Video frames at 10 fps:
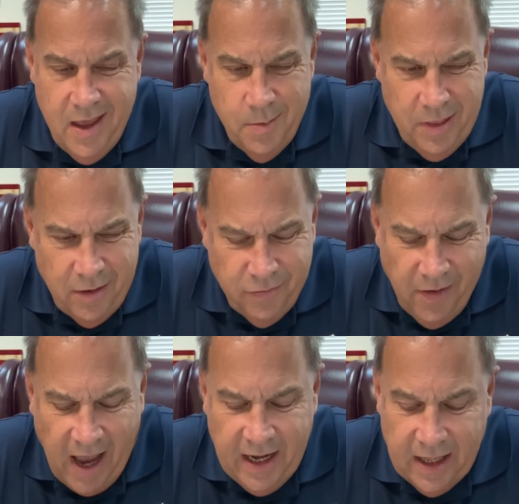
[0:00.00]
But then
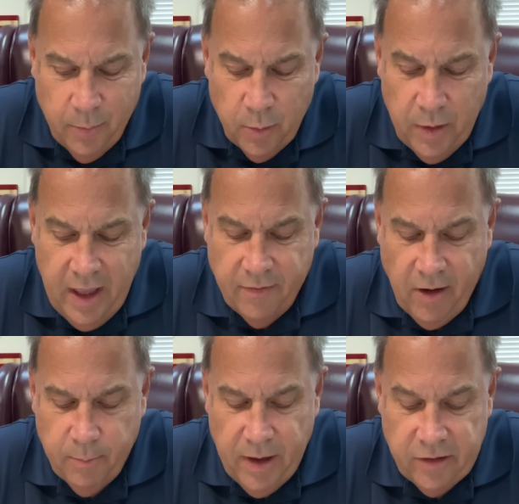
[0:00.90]
finally, when we give
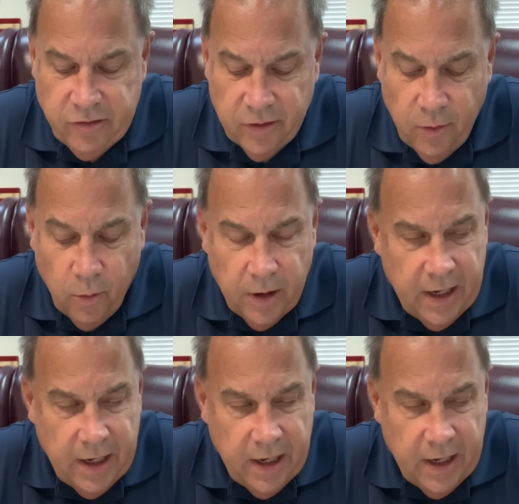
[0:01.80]
our best to the Lord,